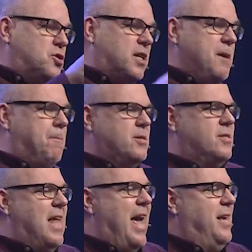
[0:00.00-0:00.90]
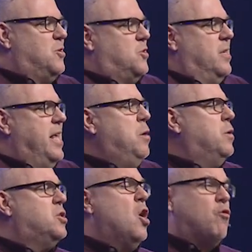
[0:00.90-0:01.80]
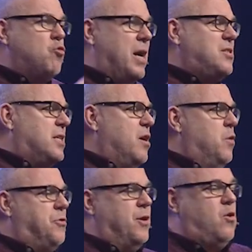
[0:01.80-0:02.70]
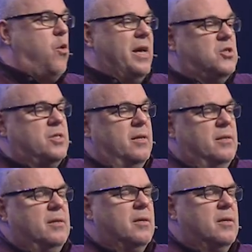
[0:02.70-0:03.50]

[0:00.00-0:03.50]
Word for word: sleepless nights and he was wrestling with the question